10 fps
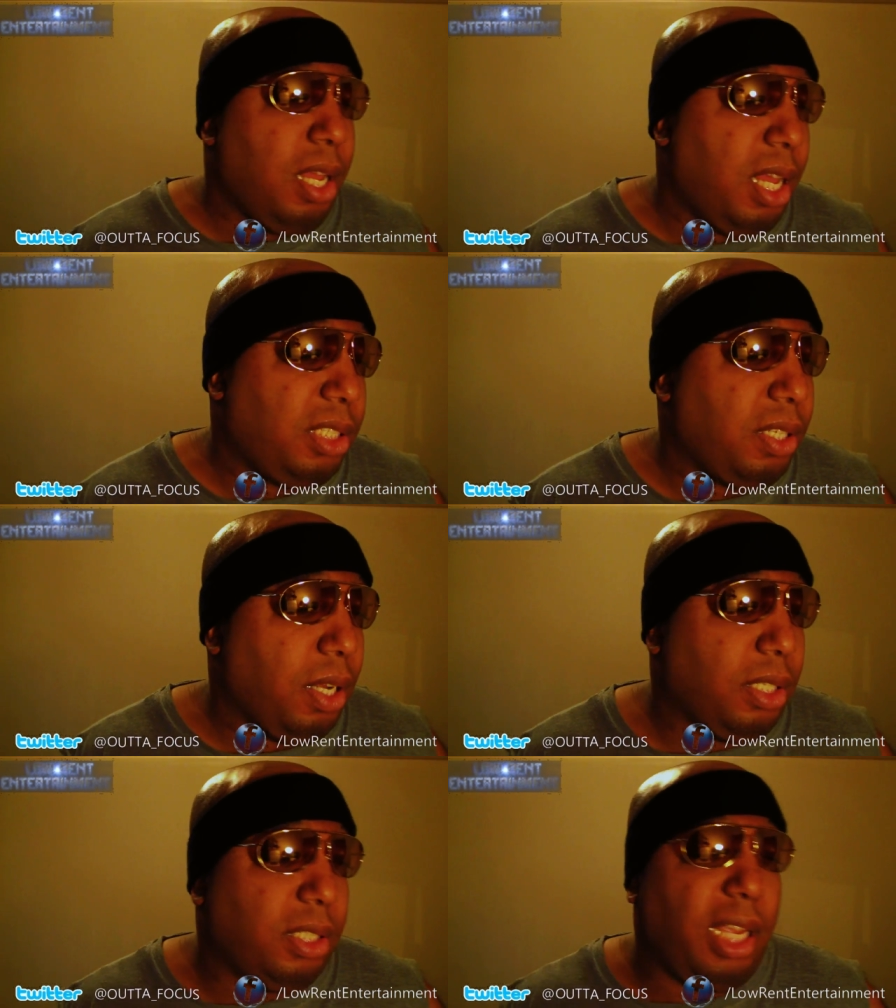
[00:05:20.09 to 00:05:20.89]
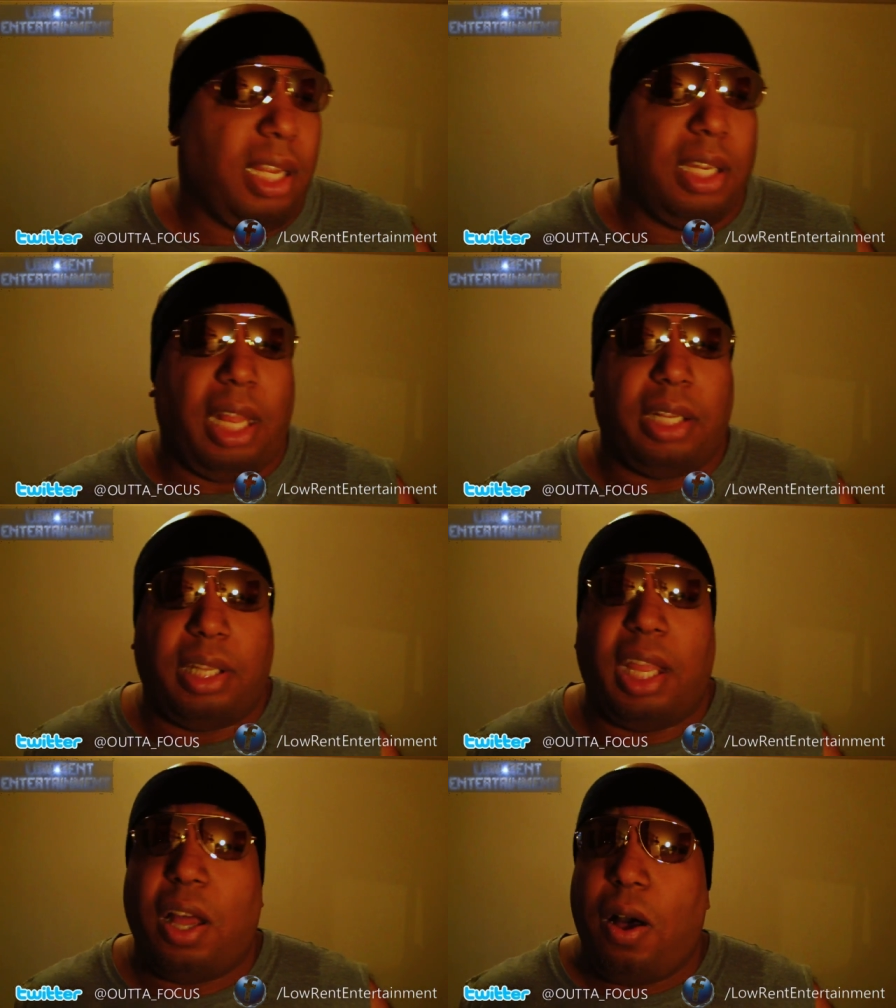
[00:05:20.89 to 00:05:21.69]
I started seeing, like,
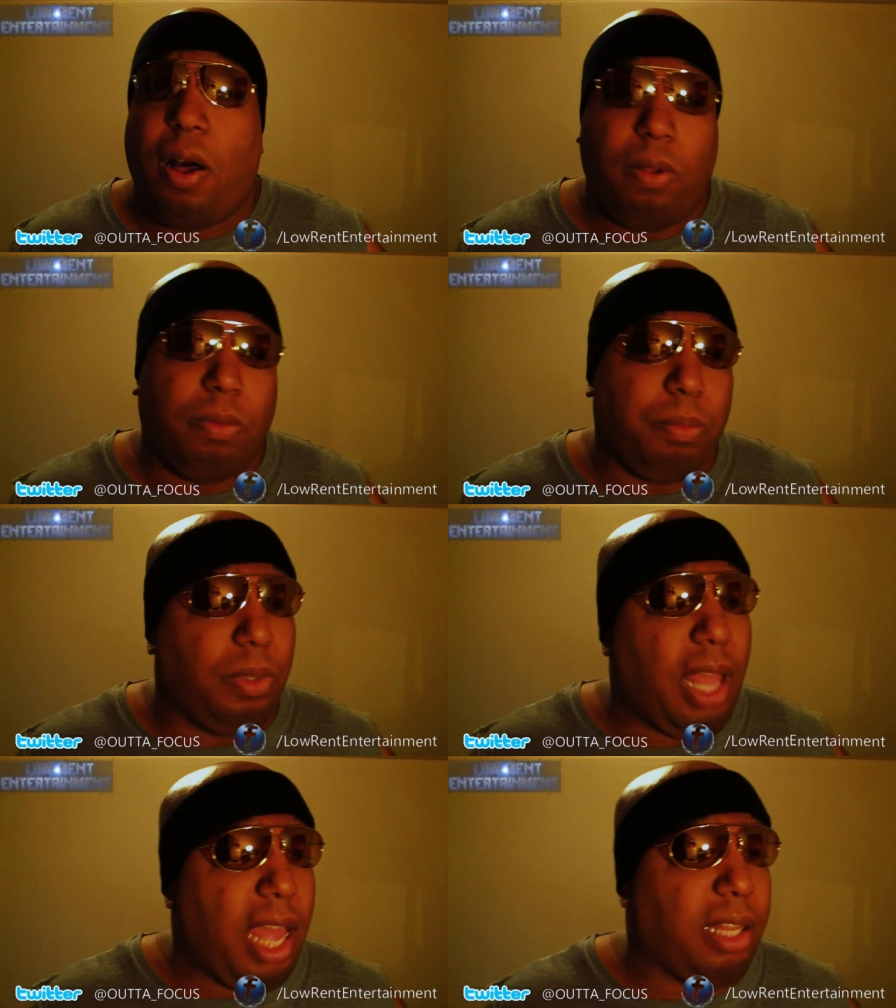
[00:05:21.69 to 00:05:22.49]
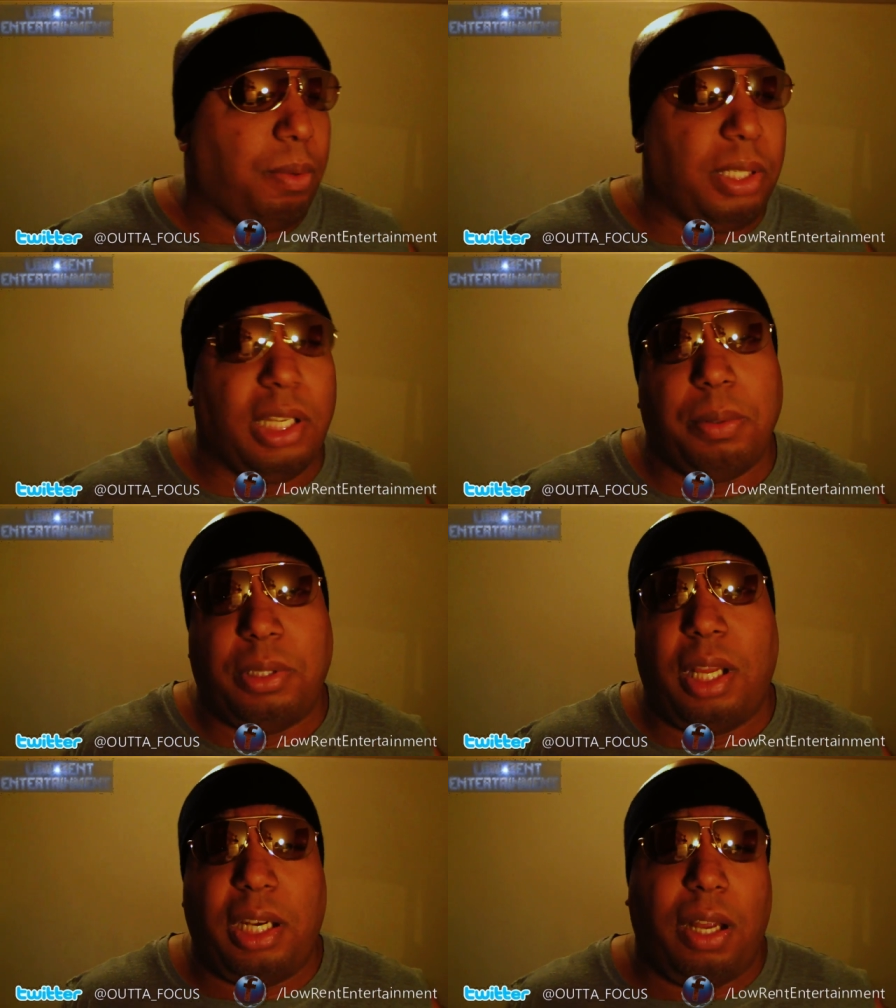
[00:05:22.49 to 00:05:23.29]
they all had, the ones that I was
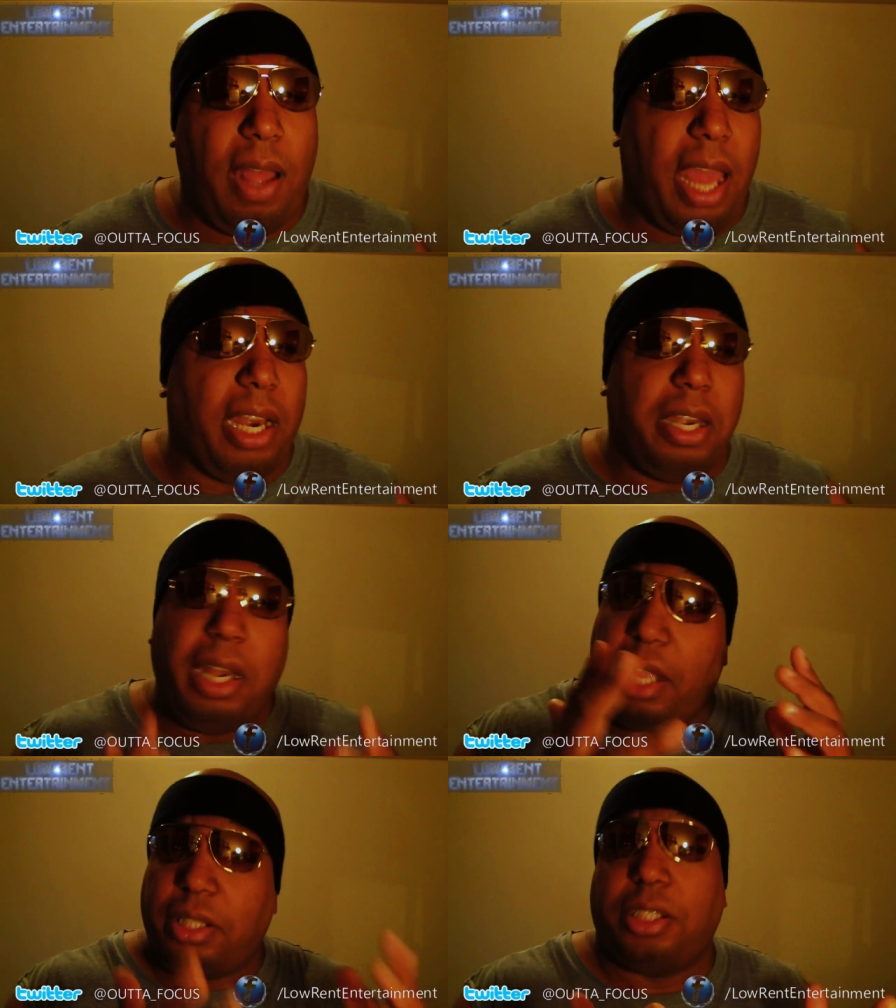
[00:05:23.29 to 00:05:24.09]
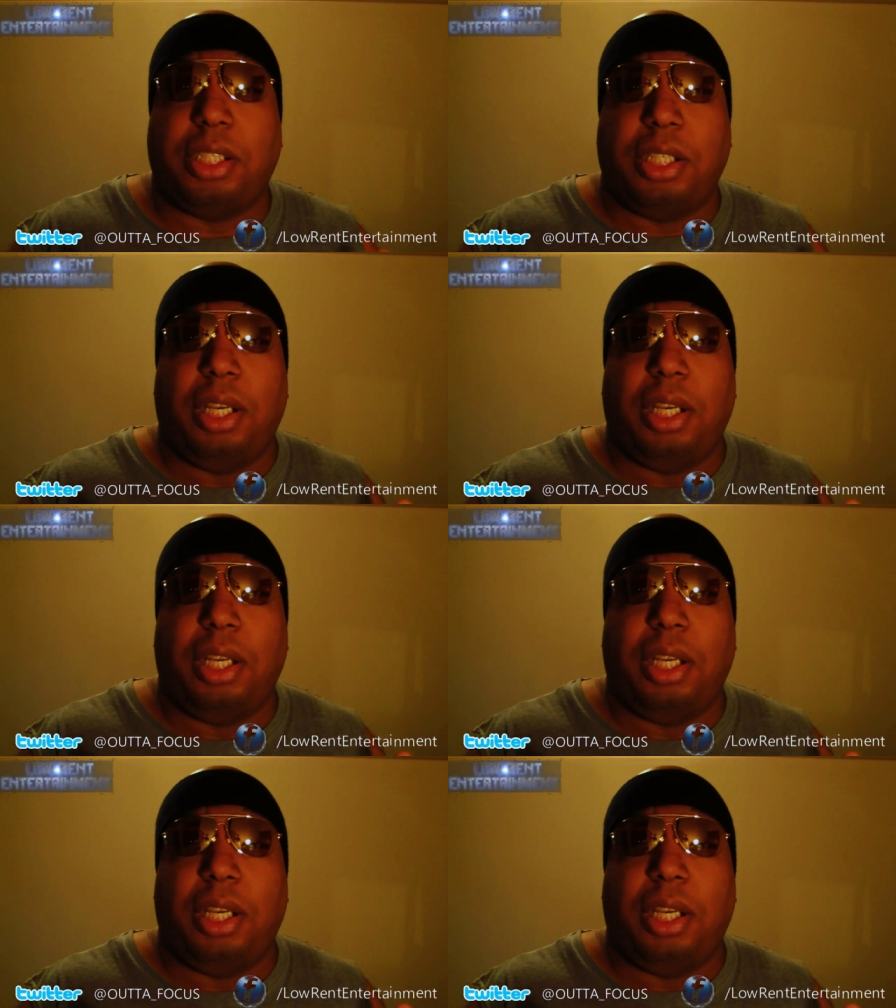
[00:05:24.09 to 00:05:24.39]
studying all had a niche,